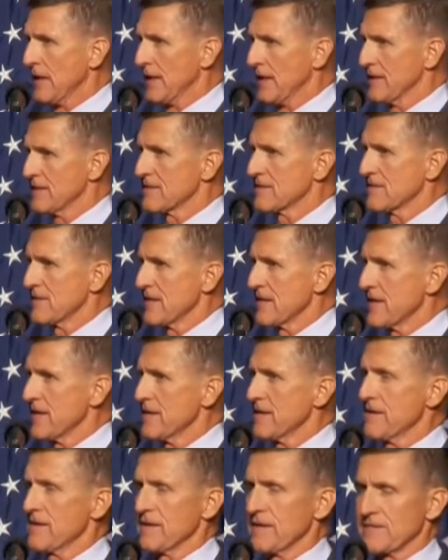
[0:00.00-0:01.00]
is,
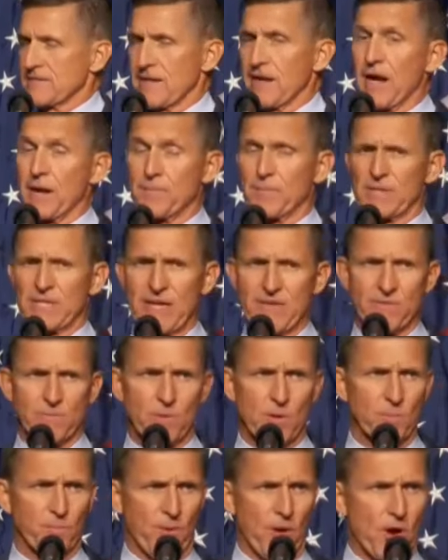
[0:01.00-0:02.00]
the, is an
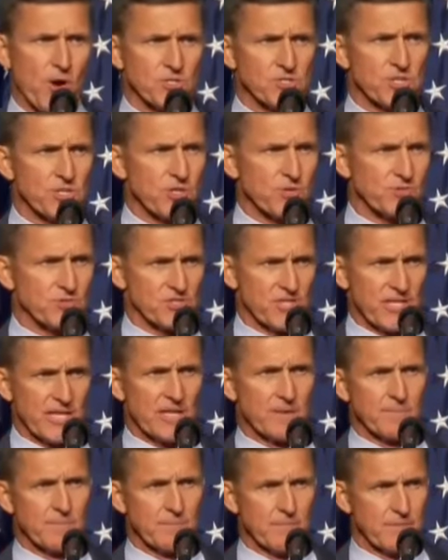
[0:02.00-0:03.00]
unbelievable person. You've
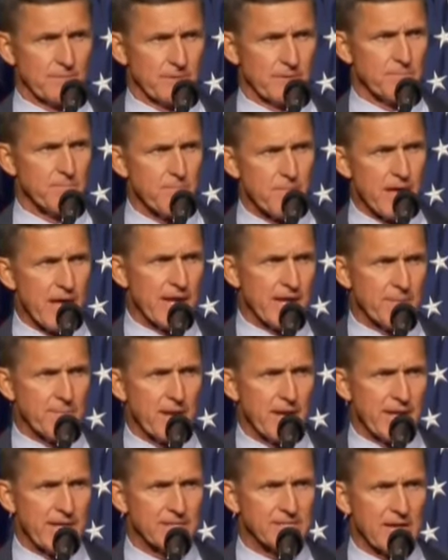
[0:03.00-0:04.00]
seen him many,
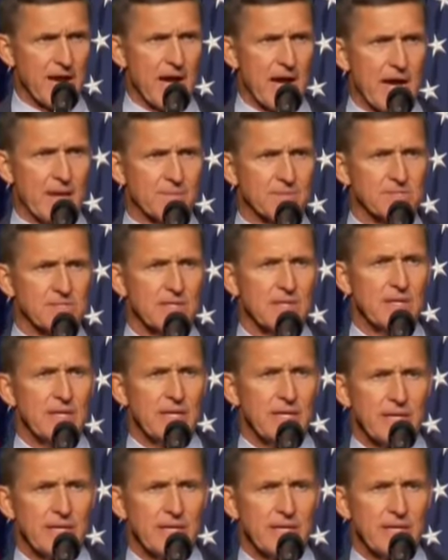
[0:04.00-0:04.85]
many times.